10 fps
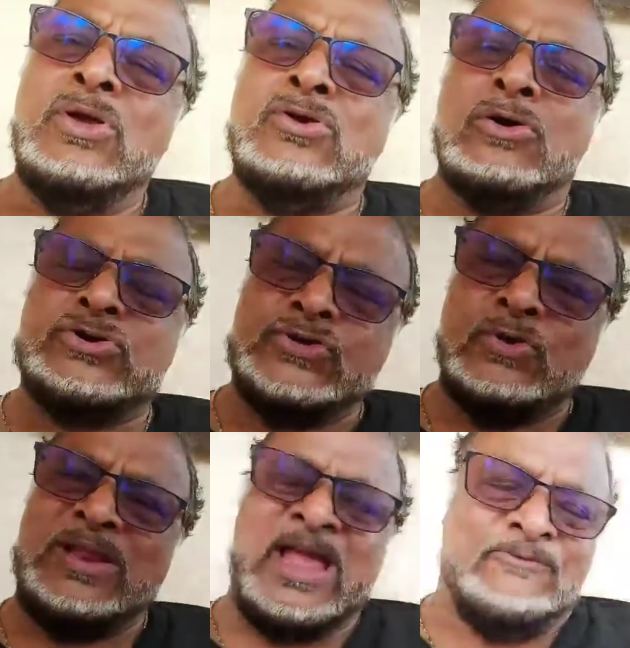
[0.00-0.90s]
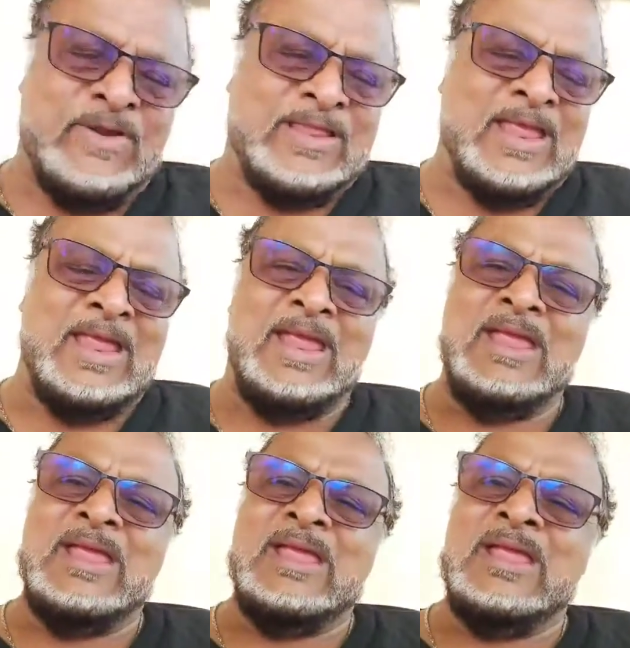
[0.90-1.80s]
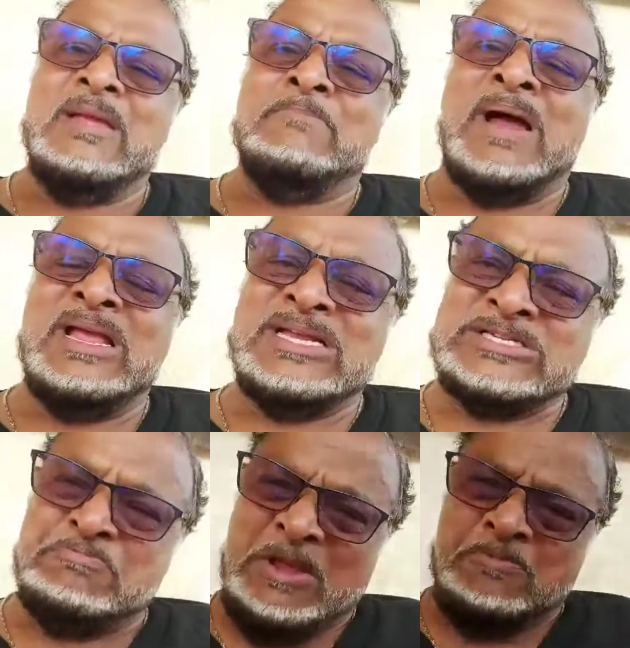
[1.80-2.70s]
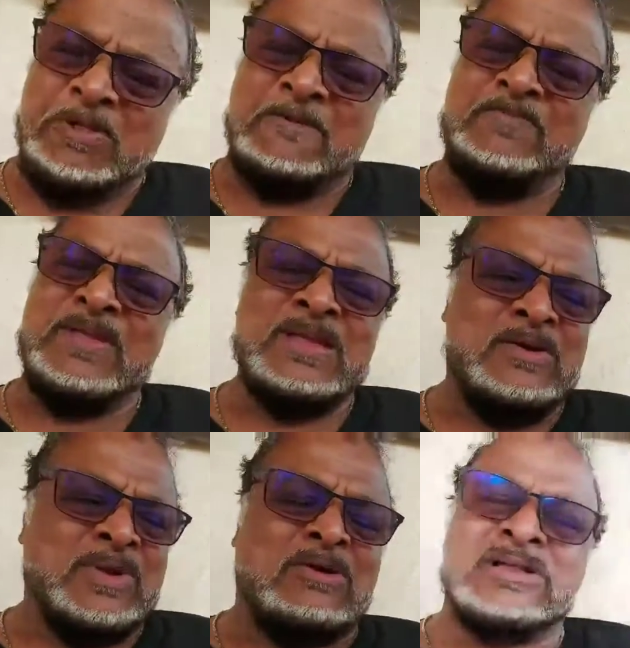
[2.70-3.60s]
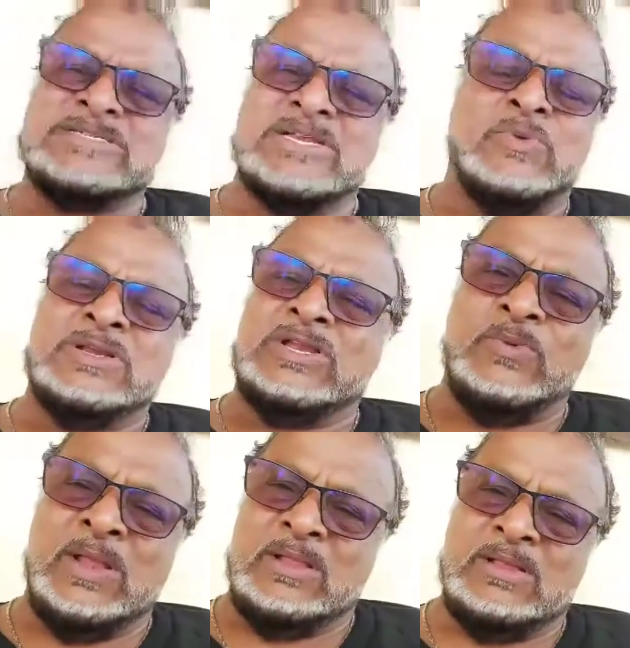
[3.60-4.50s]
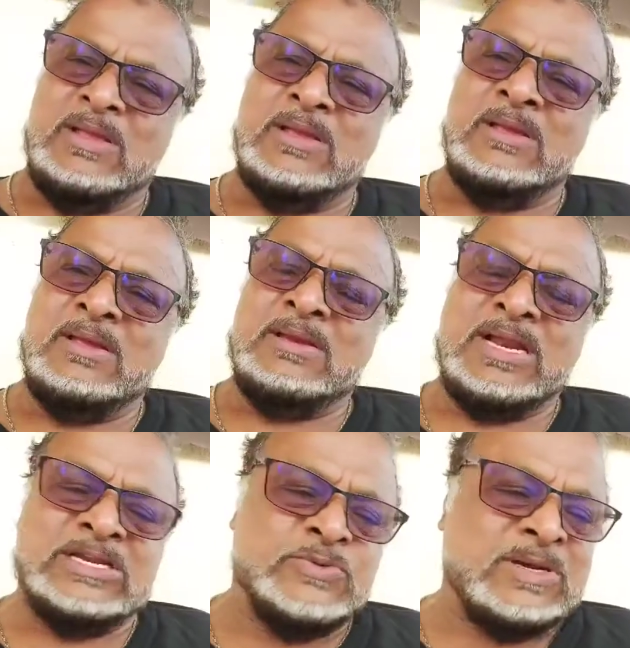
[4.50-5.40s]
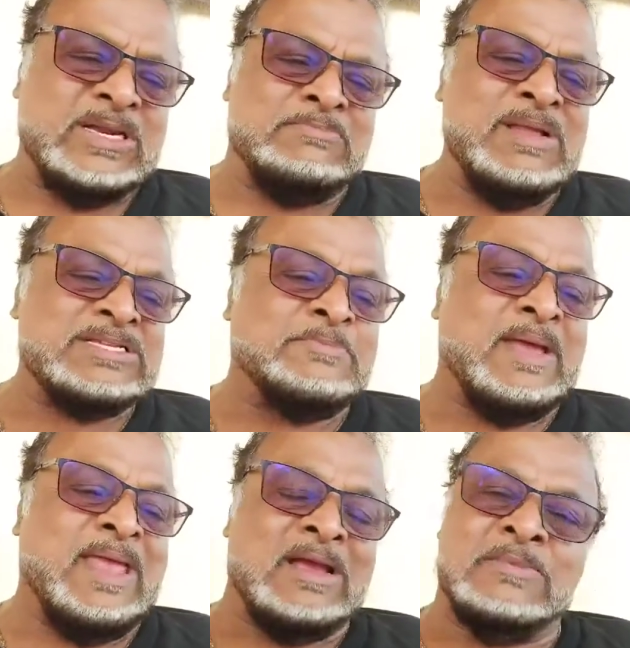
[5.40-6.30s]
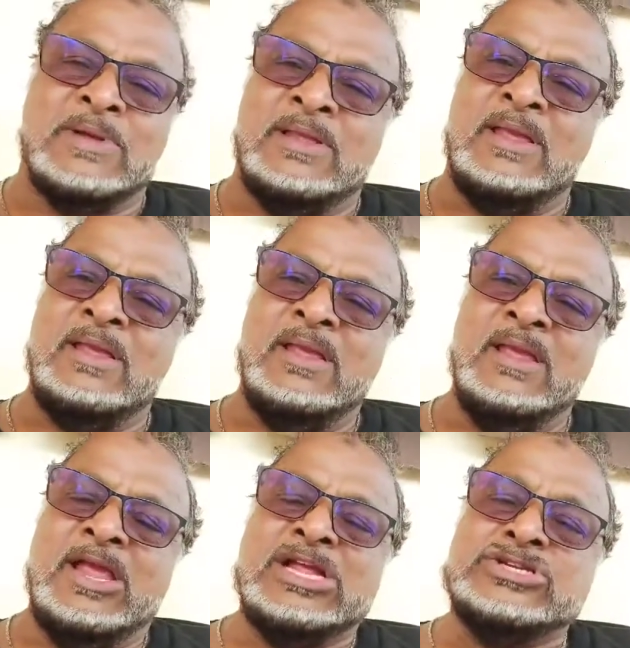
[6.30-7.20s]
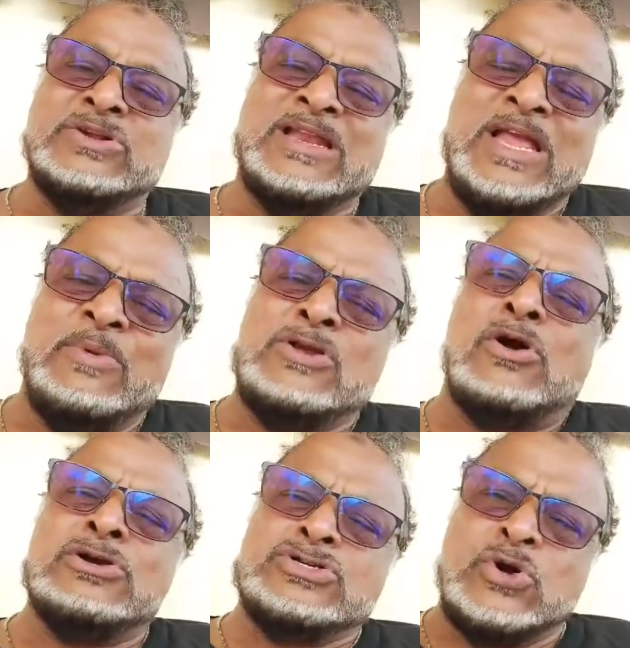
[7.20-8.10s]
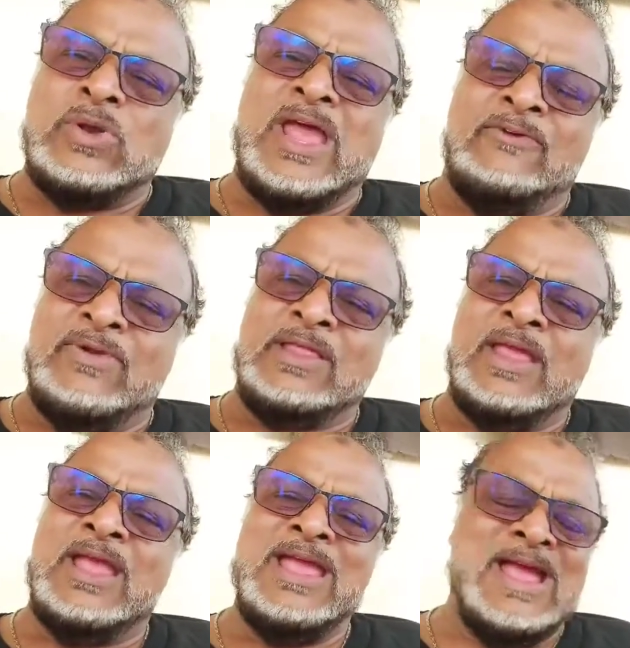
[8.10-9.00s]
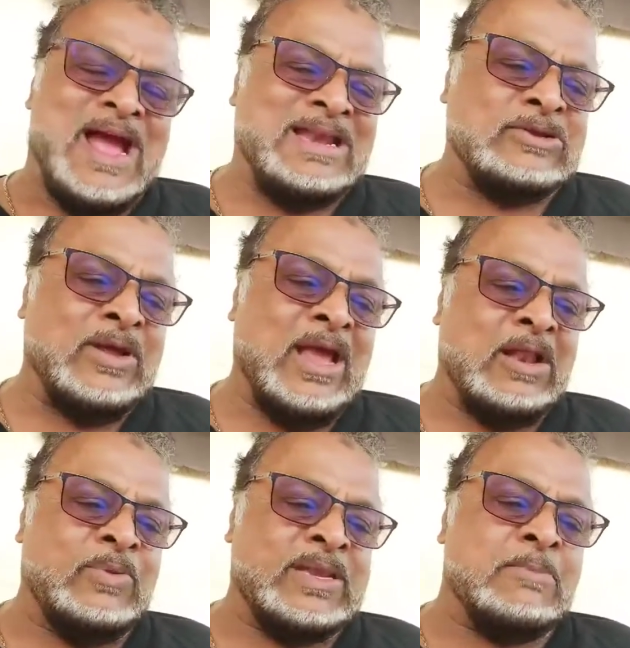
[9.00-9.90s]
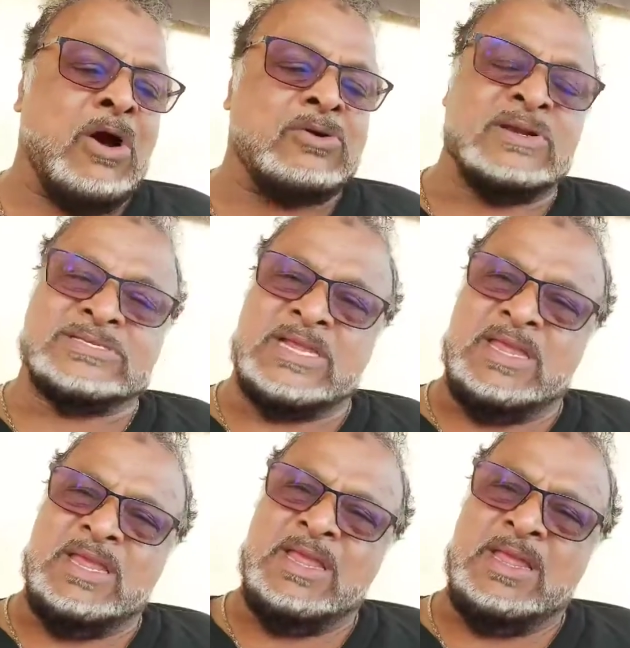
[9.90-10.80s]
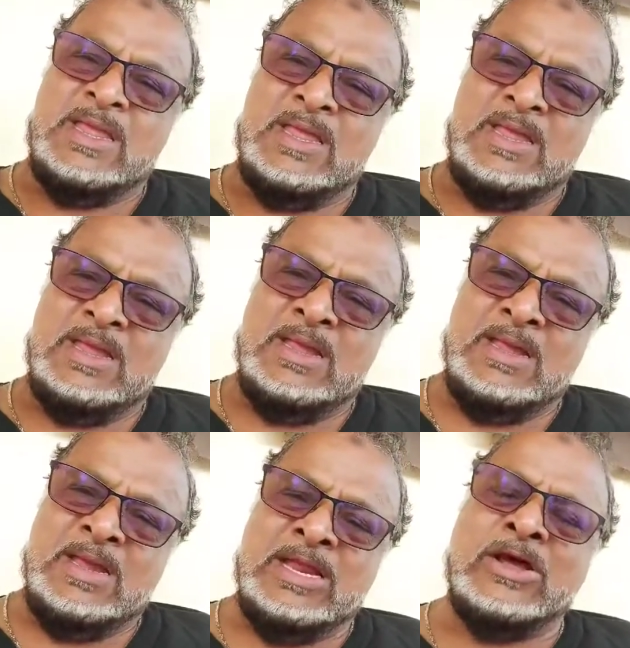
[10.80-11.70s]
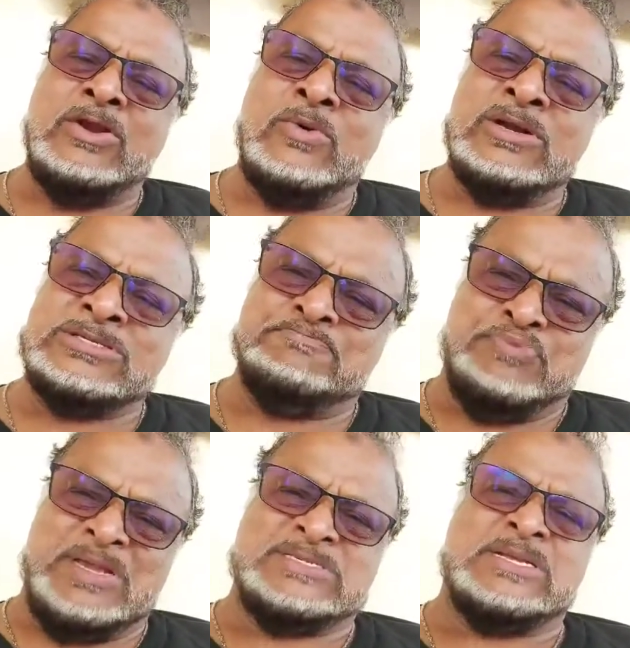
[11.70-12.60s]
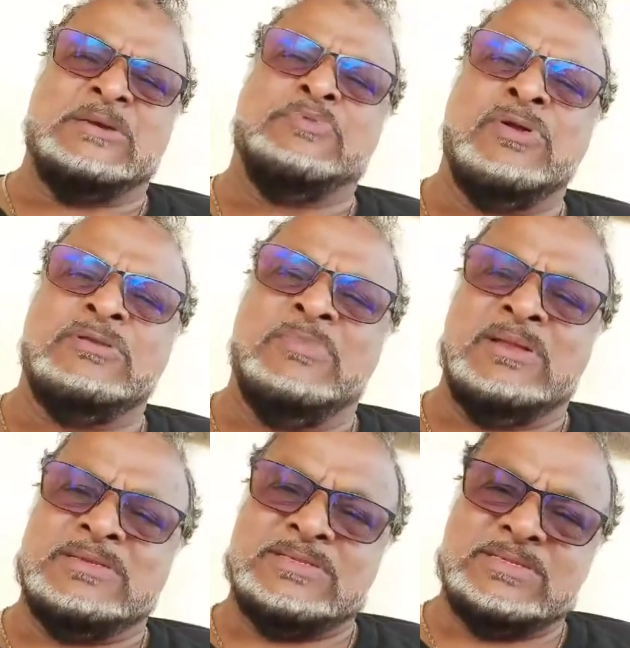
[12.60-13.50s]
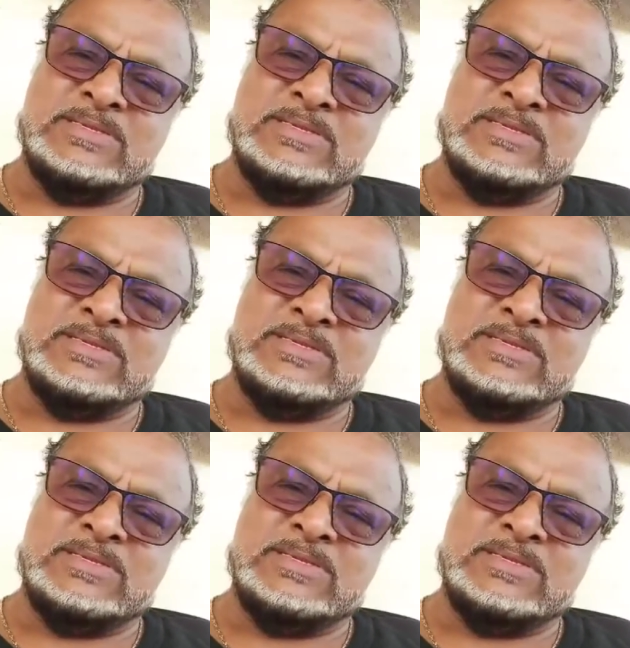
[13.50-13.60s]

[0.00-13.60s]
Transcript: control everything by his people, recast it what it will. That is what it means by hegemony. So that they will control everything, and to hell with democracy. In other words, basic appointments.